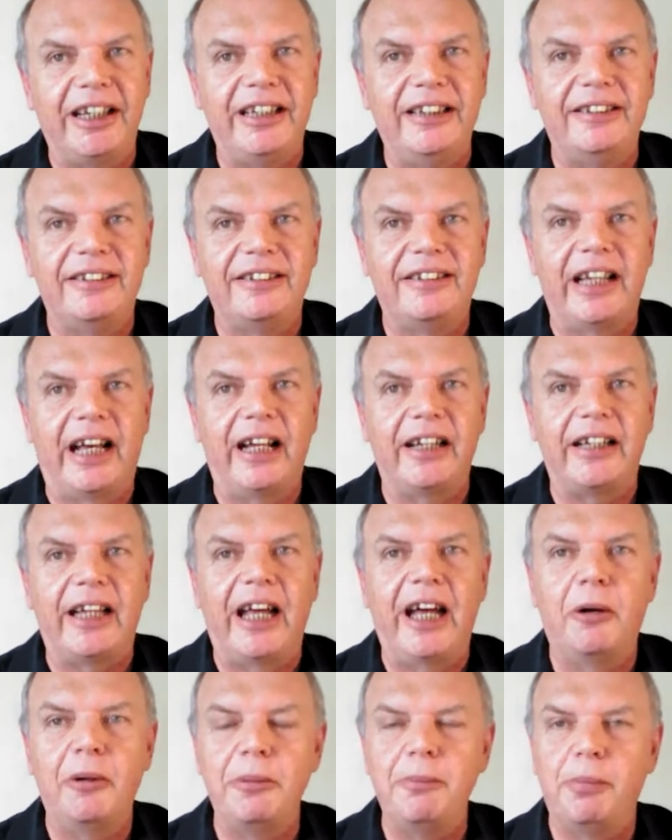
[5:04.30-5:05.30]
is that
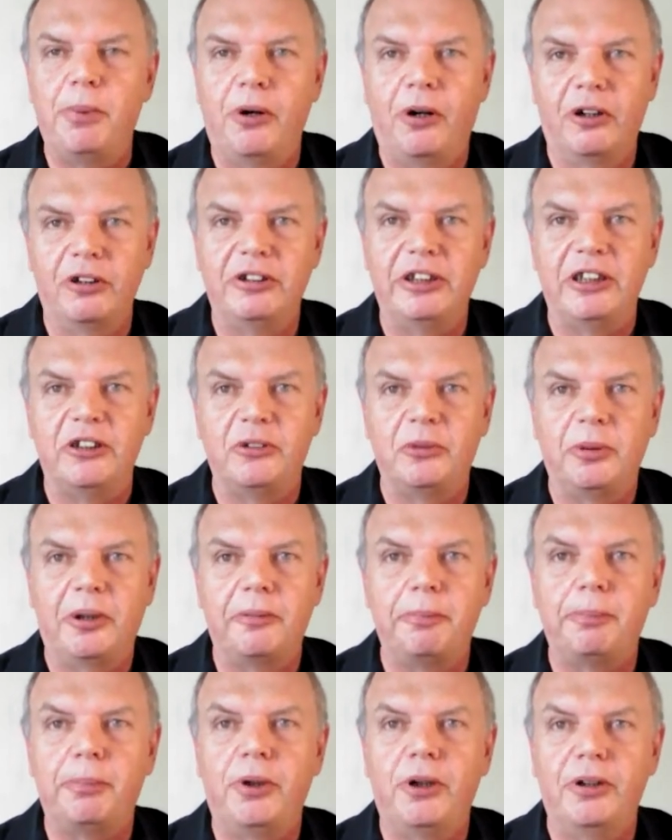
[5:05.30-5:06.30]
how important it is to
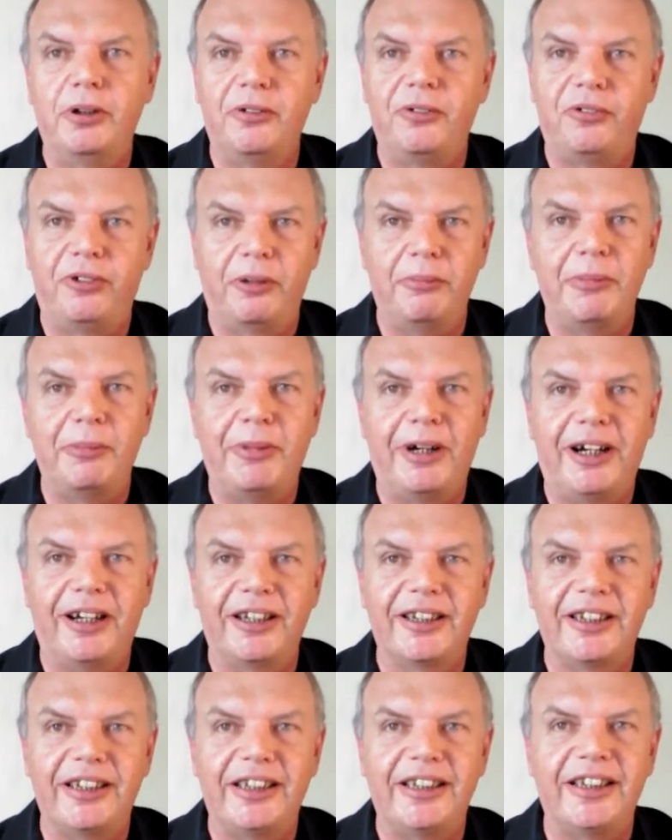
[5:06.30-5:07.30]
have pull from the
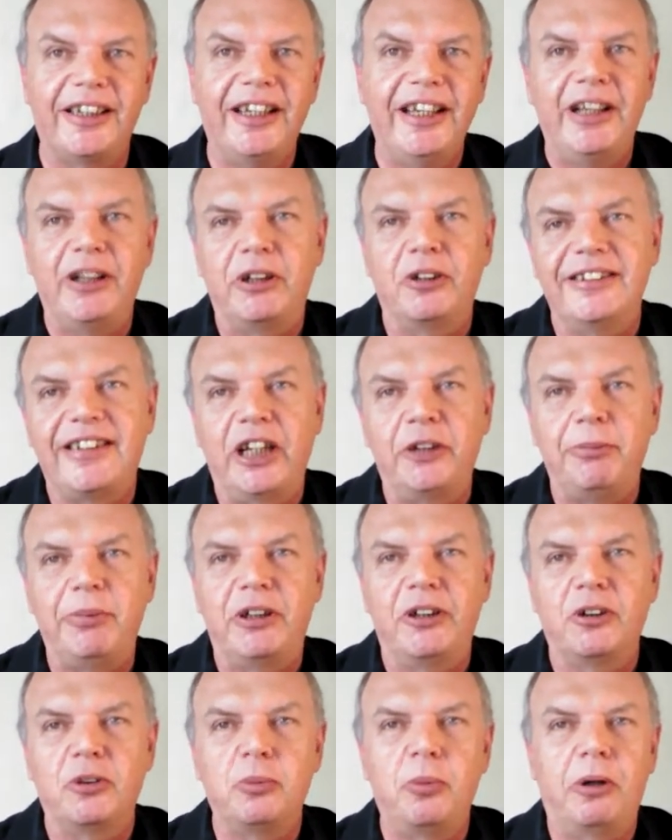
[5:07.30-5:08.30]
market,
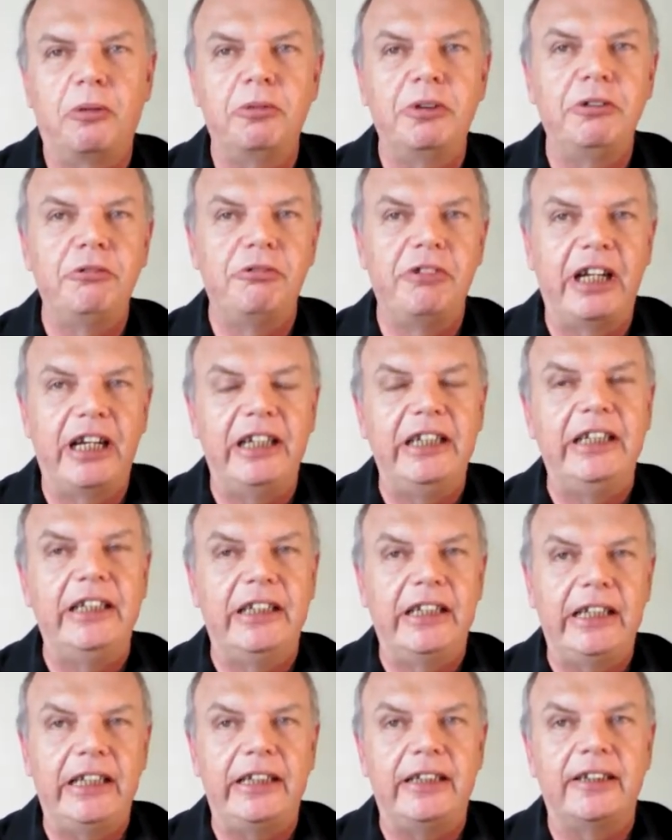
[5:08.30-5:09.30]
because what we really
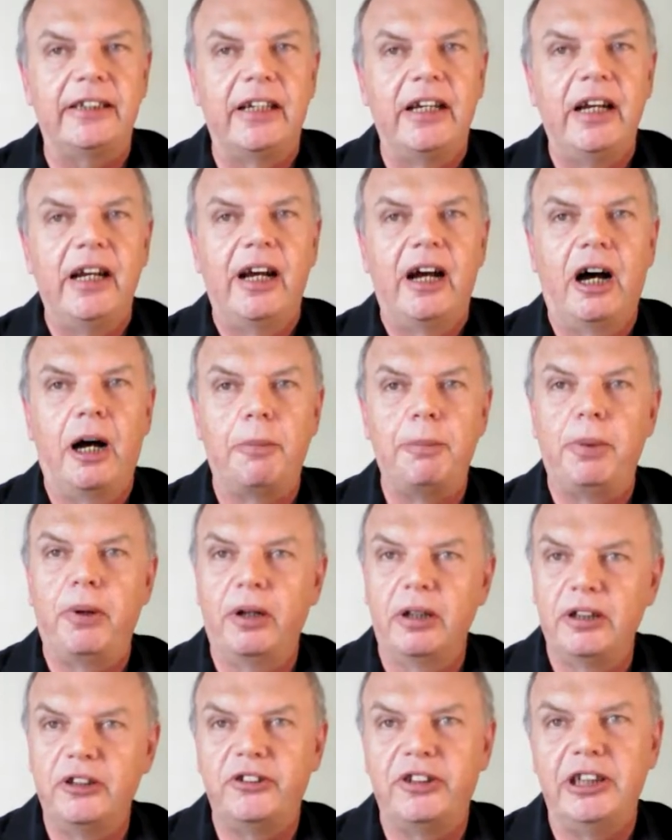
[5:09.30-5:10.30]
need are
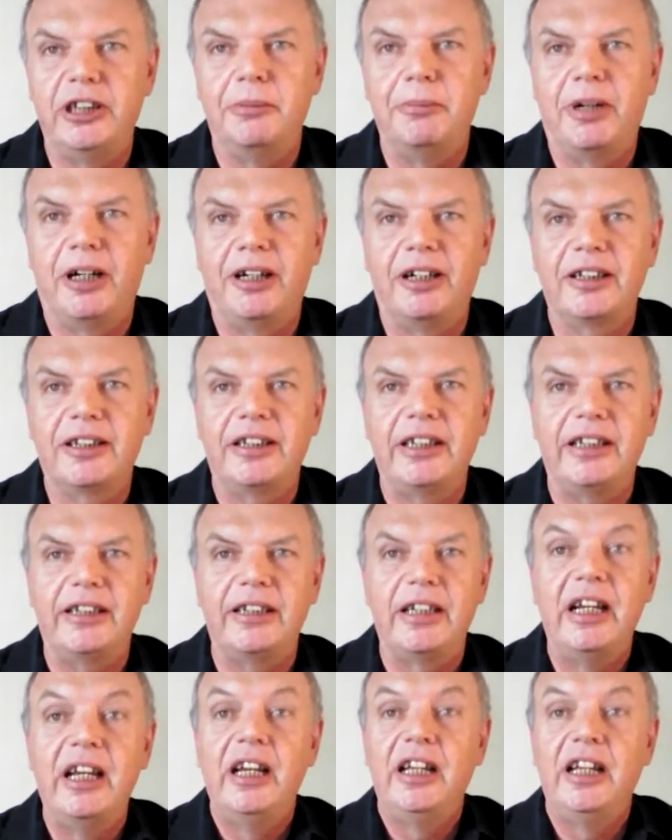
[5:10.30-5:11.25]
pullers in the market.